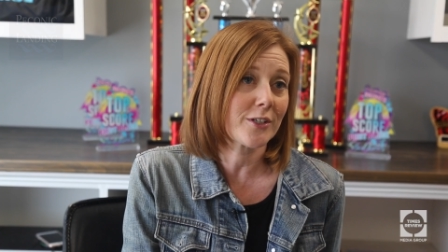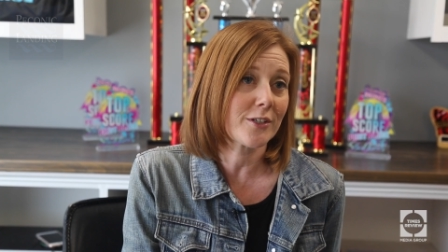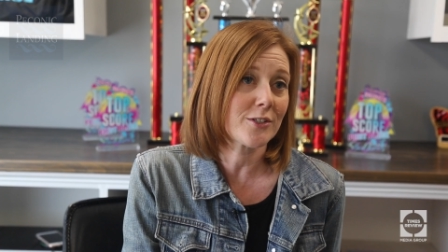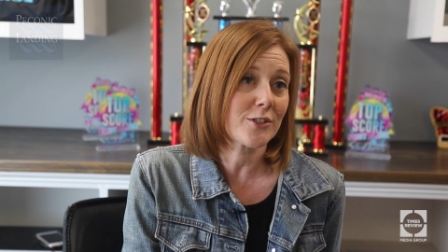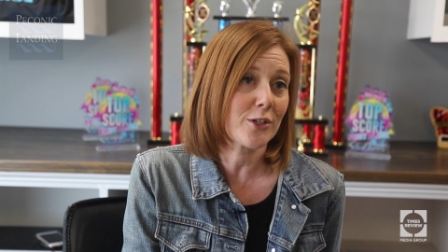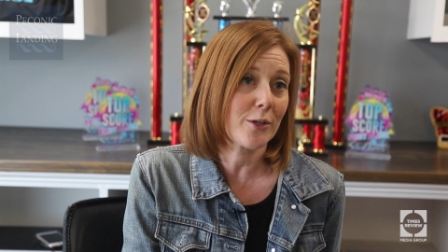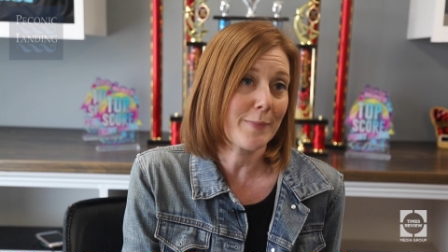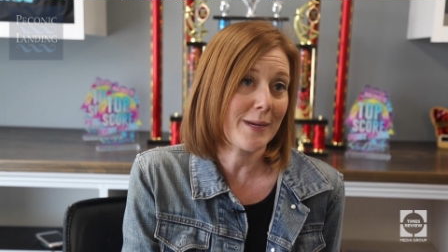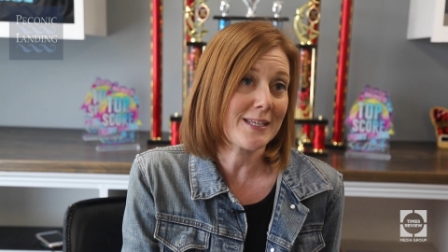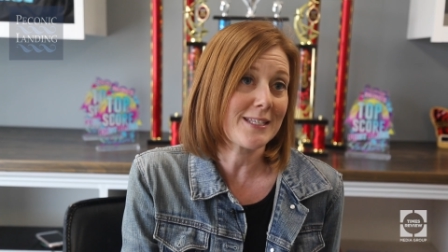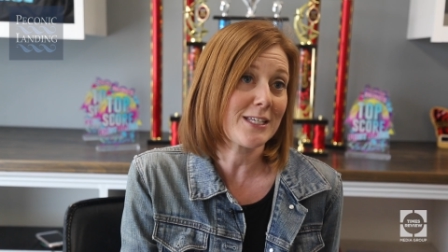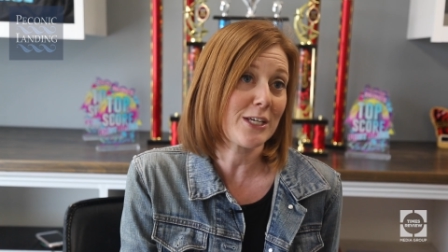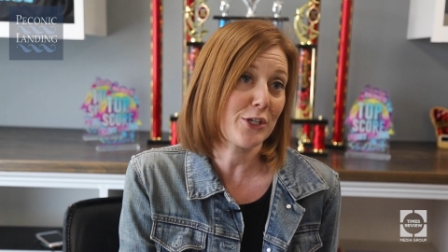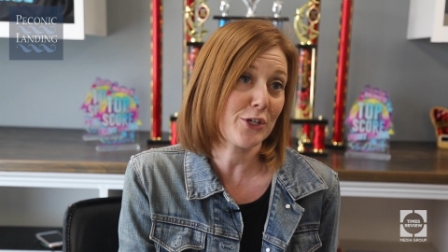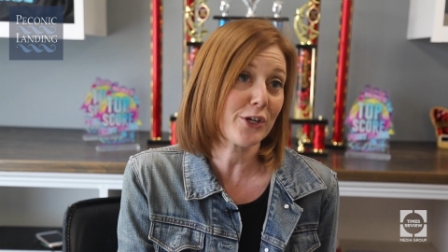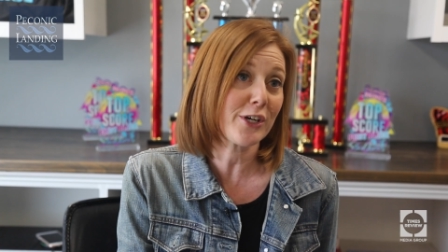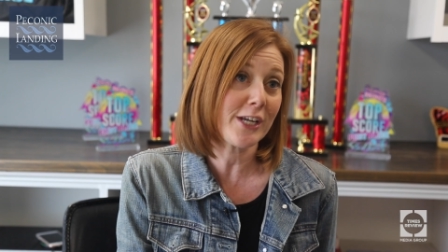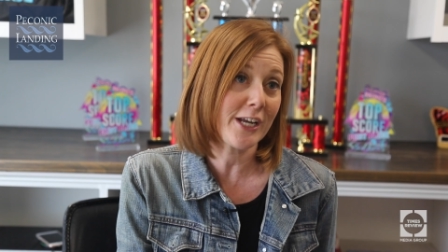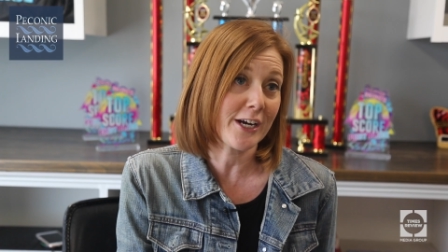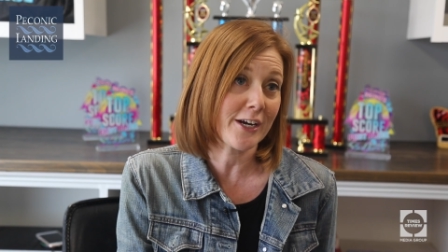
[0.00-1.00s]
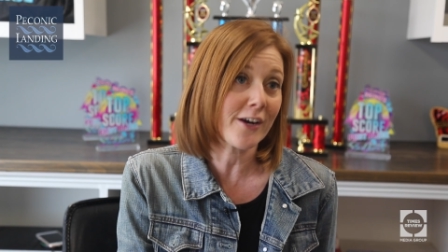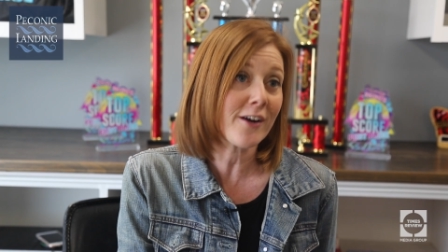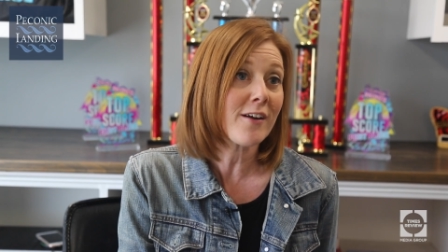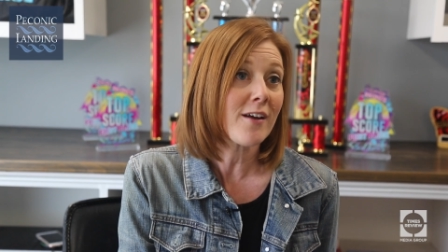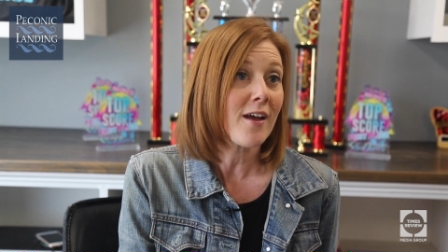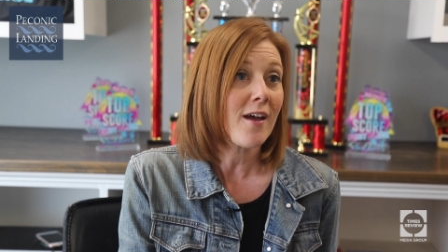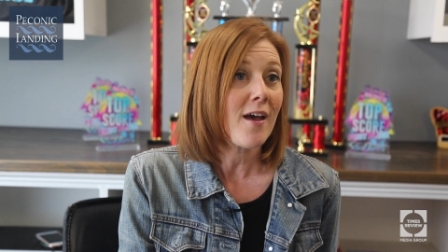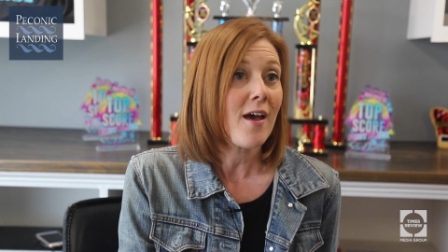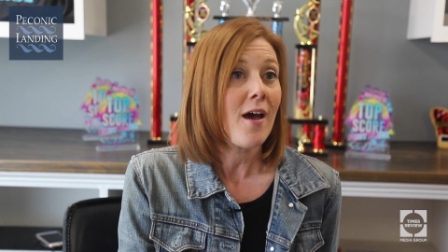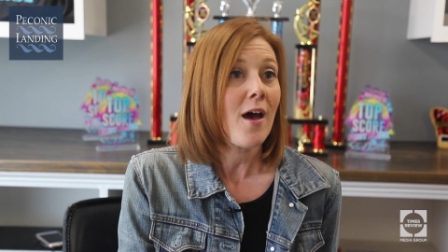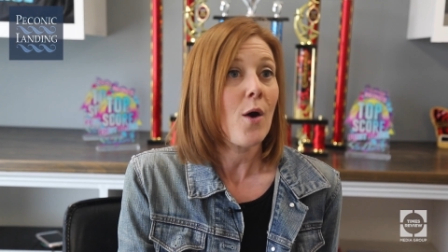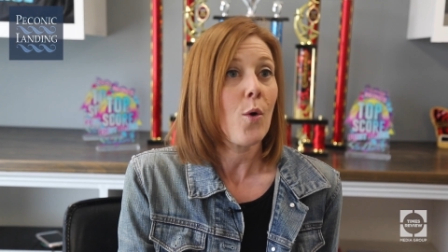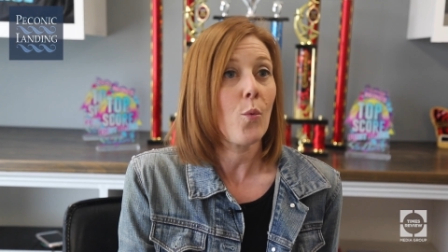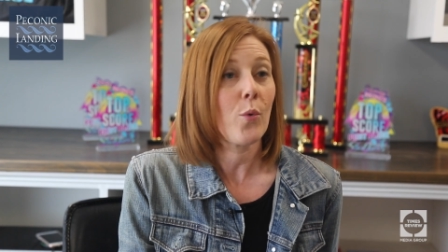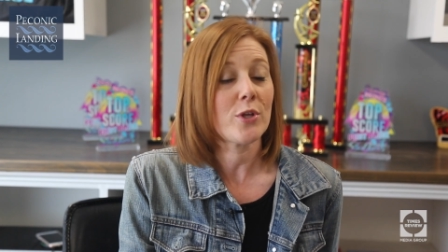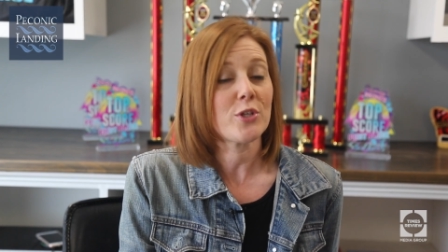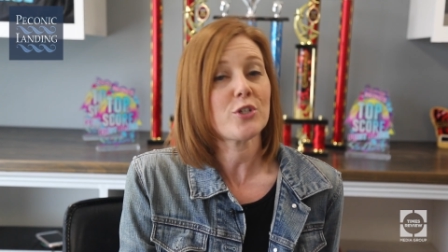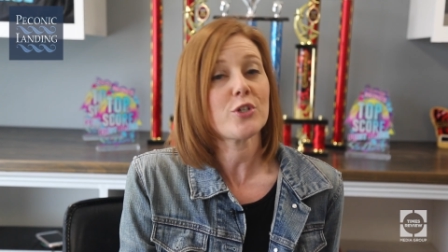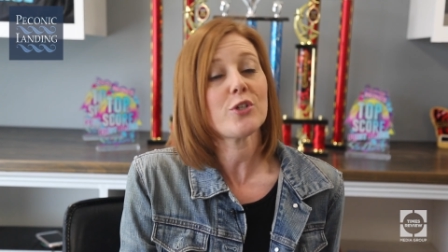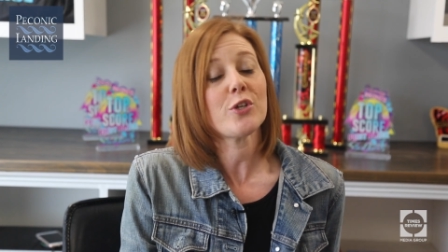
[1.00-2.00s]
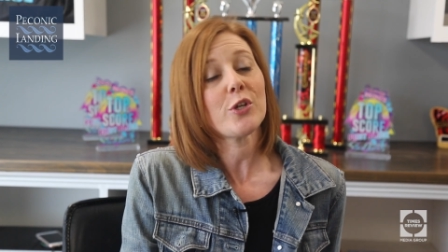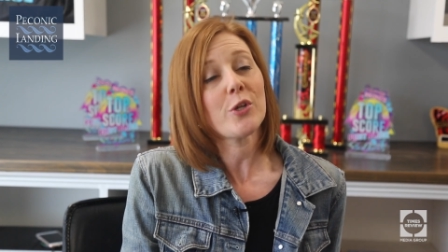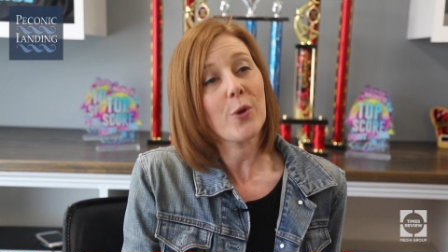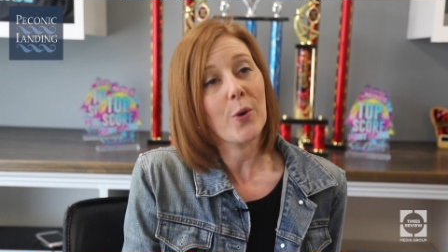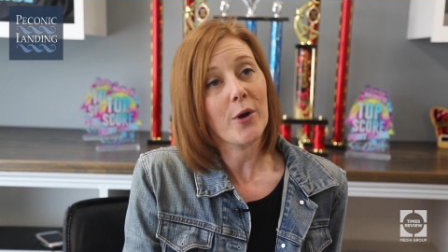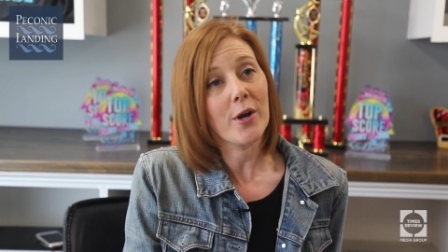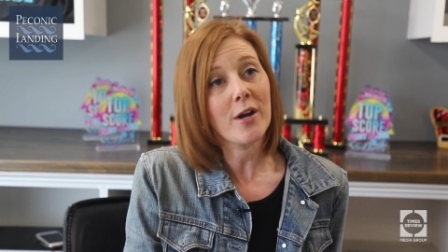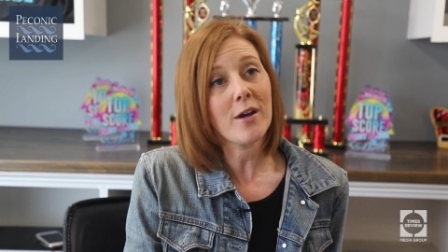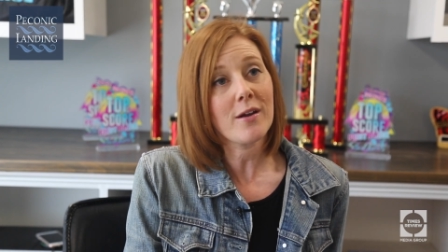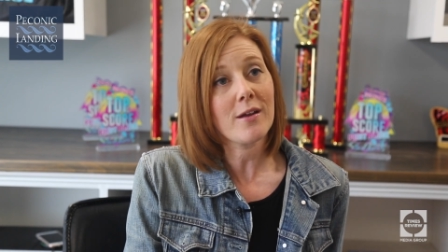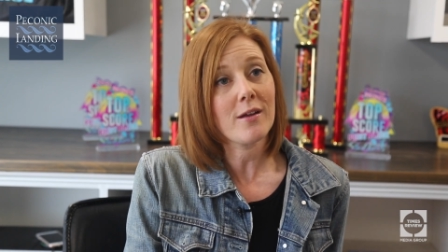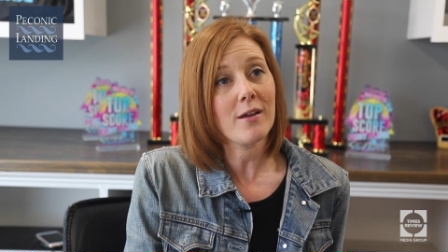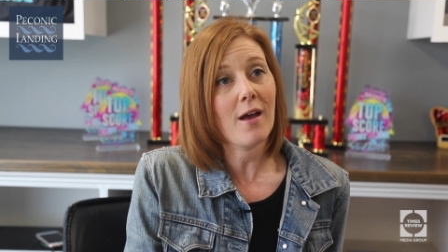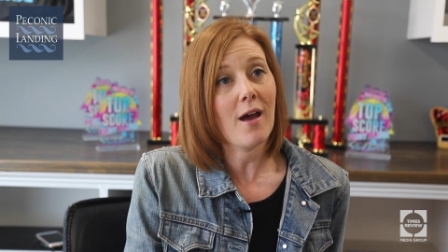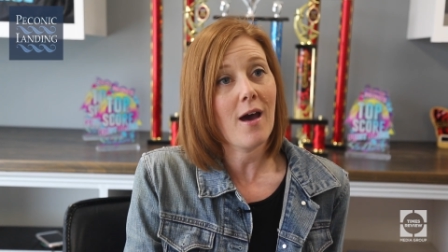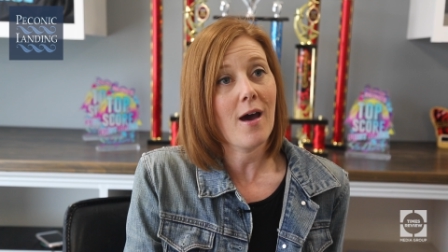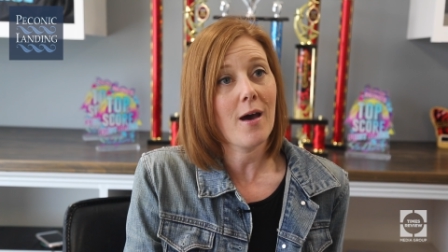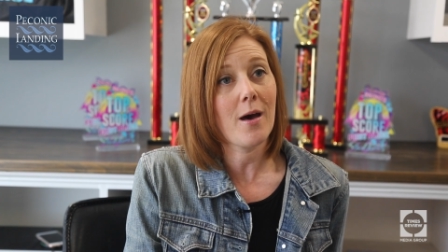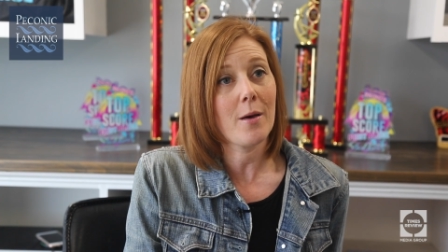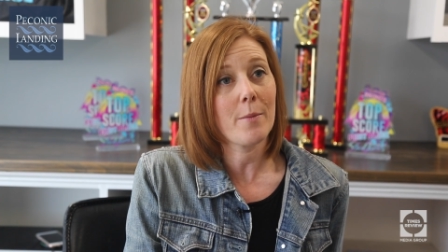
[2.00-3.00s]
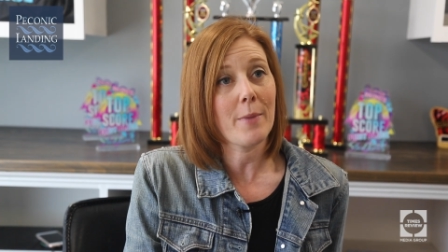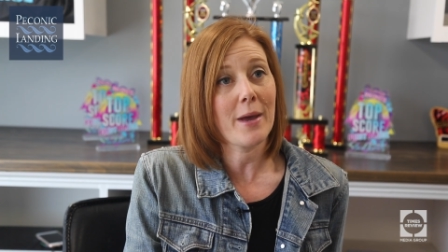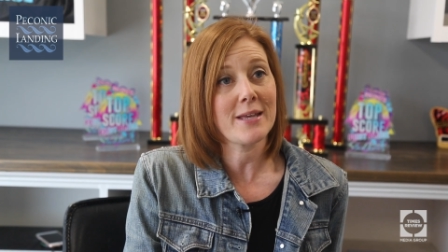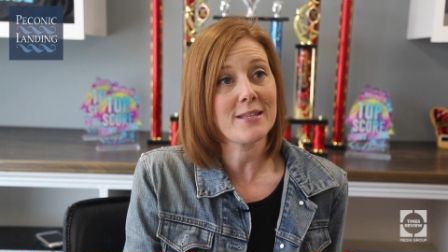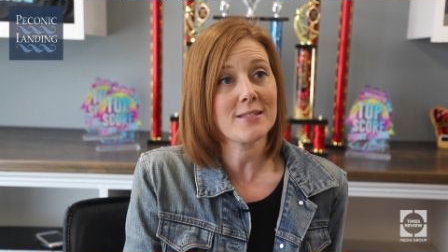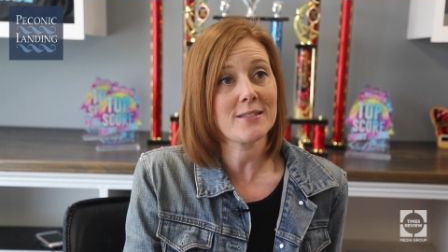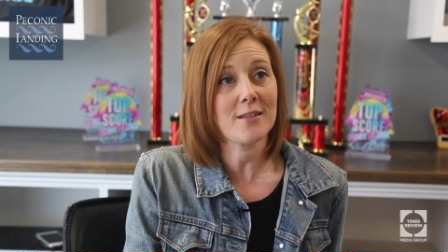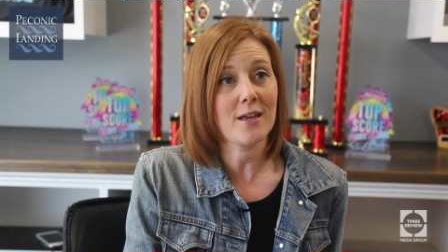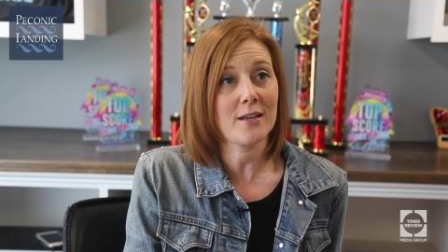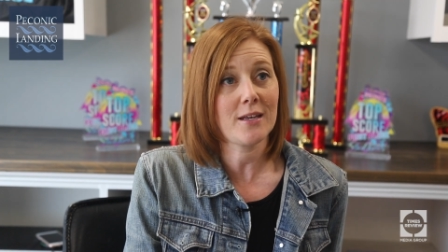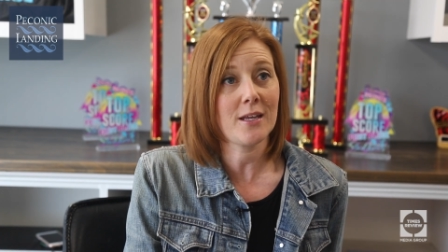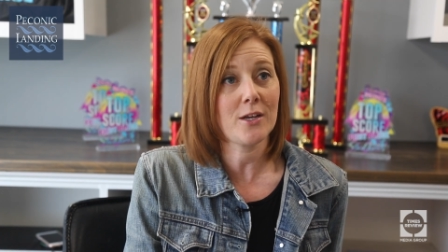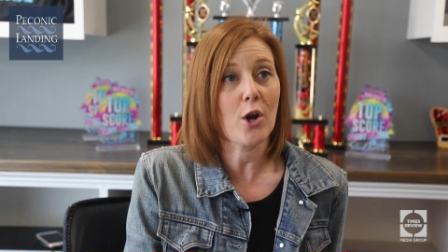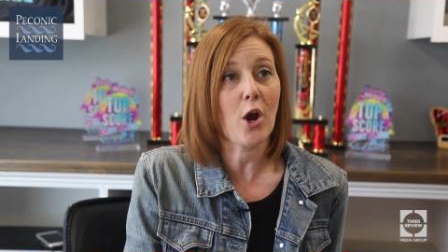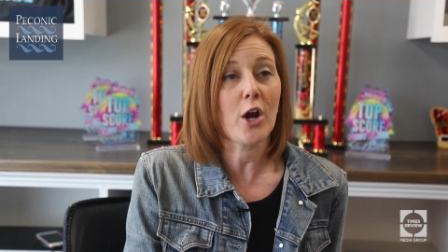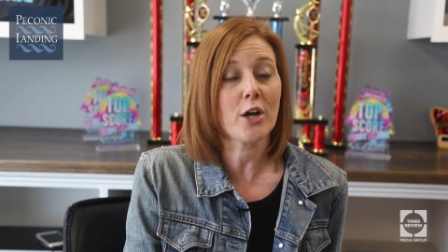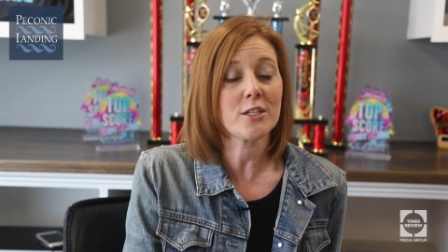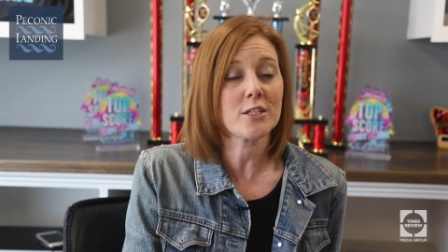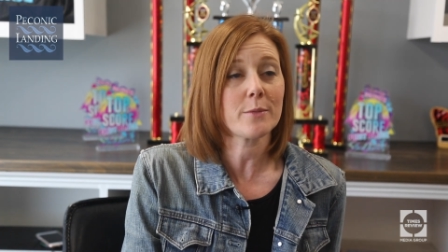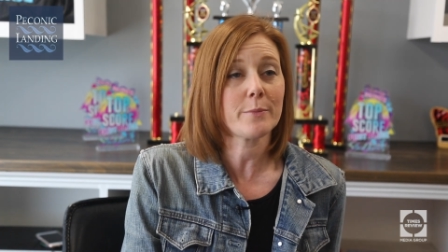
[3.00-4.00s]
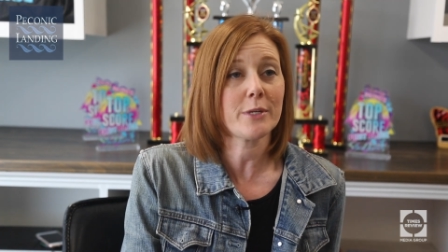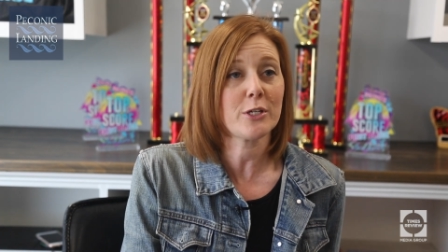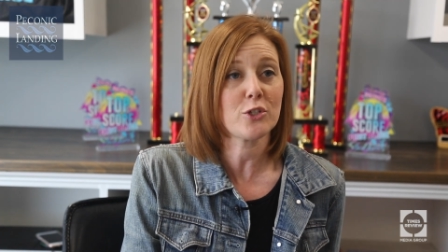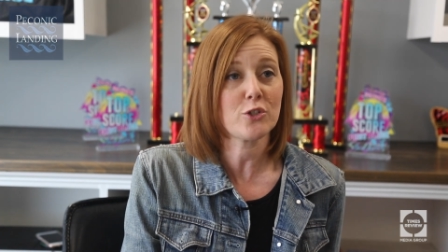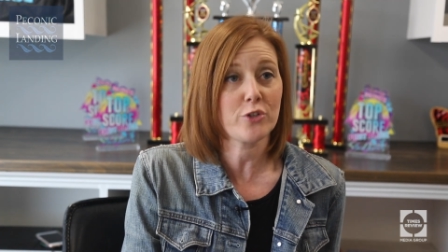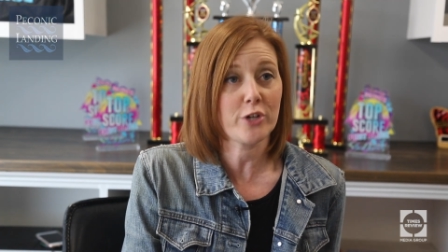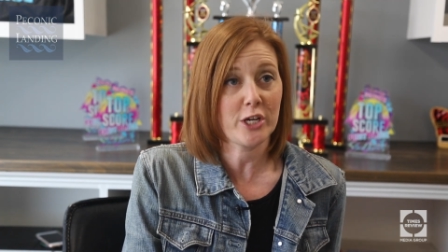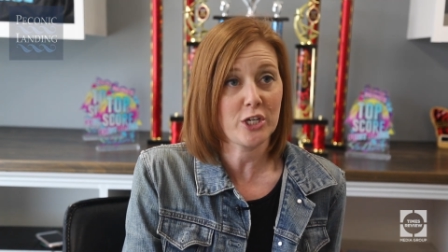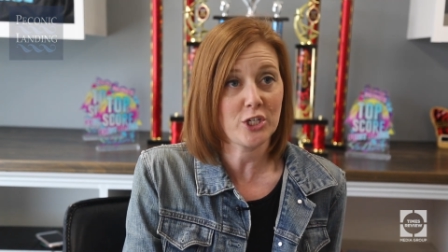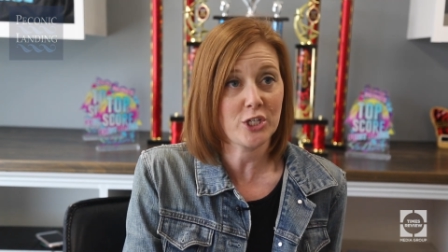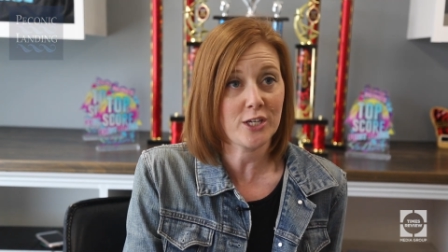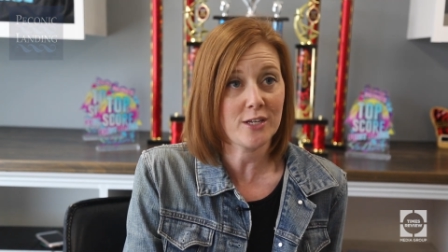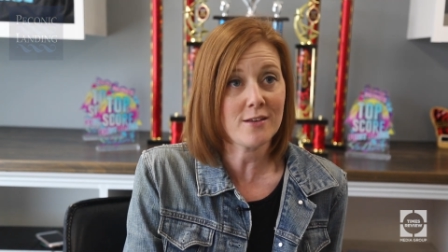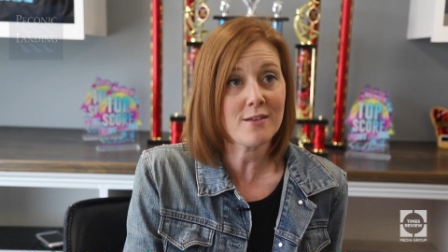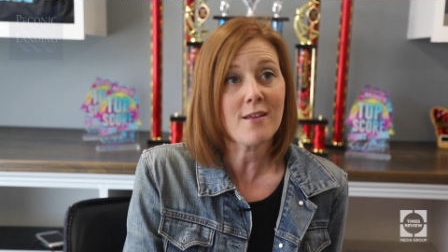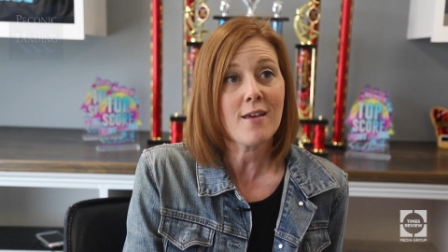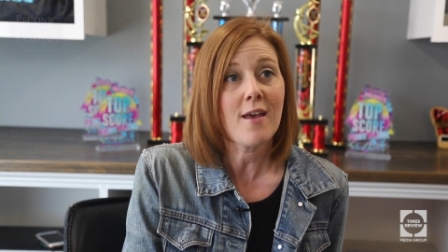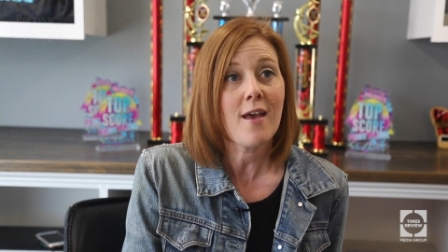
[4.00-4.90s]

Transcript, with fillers: until my senior year went to New York. Um, I studied arts administration